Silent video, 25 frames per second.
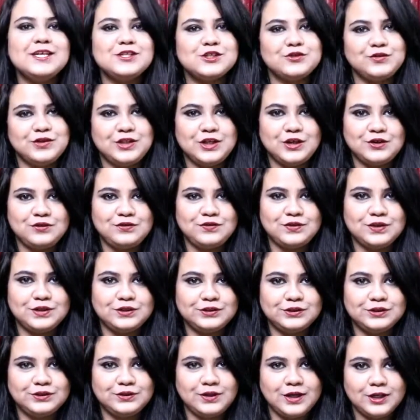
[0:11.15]
So without
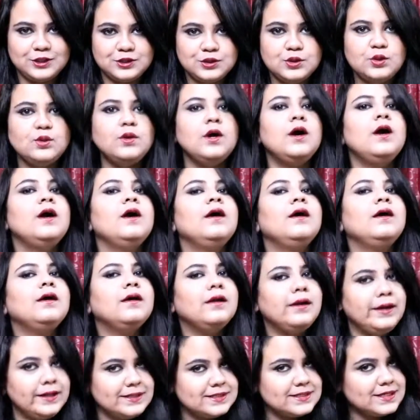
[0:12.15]
further ado,
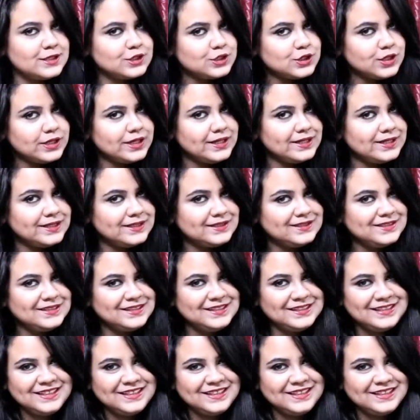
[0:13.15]
let's get started.